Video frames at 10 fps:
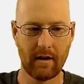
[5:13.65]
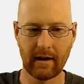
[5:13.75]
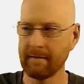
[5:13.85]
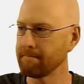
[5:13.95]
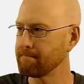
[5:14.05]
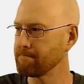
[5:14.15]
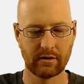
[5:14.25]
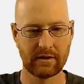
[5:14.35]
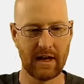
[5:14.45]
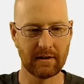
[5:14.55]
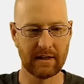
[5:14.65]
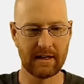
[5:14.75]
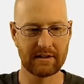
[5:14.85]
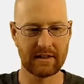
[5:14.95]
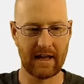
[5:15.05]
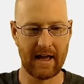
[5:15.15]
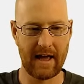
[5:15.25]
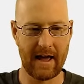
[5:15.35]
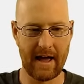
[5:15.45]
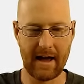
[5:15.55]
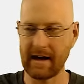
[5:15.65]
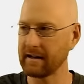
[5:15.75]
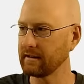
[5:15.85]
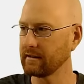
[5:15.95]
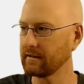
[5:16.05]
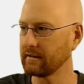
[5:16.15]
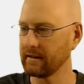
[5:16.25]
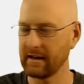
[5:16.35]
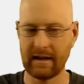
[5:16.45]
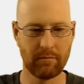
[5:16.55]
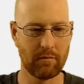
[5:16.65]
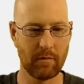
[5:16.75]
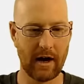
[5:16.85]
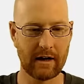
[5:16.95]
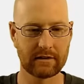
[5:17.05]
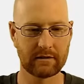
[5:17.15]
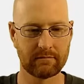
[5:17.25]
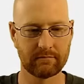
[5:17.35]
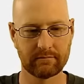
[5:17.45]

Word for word: Okay, now let's add input box.